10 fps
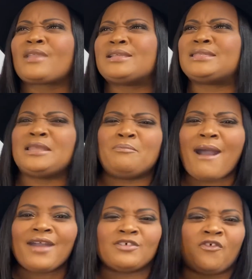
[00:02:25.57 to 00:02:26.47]
sitting
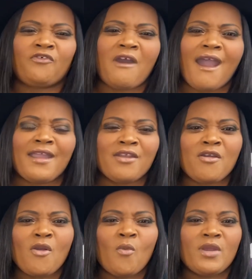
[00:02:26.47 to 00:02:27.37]
by the
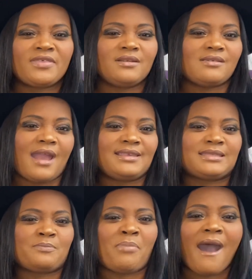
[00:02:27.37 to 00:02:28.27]
fire with a
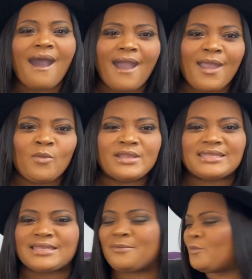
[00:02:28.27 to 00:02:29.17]
nice pie
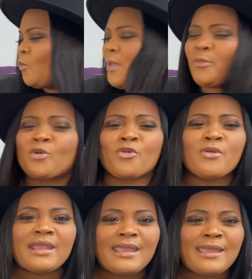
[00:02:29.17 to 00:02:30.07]
with some whipped
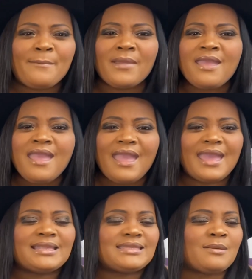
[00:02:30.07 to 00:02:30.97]
cream
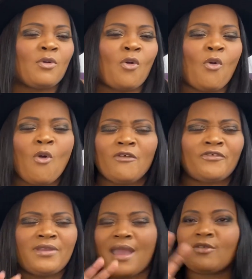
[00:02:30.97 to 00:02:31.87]
and some
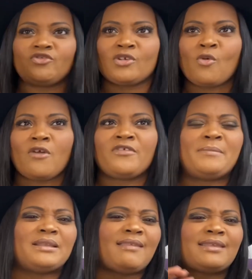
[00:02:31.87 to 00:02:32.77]
coffee. I don't drink coffee,
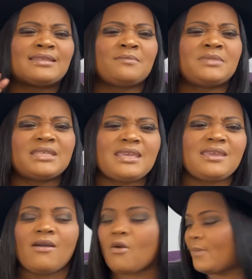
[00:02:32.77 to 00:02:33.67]
but like some
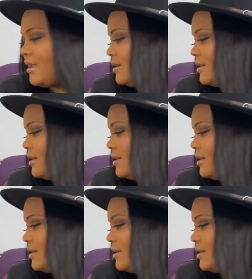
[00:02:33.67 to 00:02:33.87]
tea. Oh my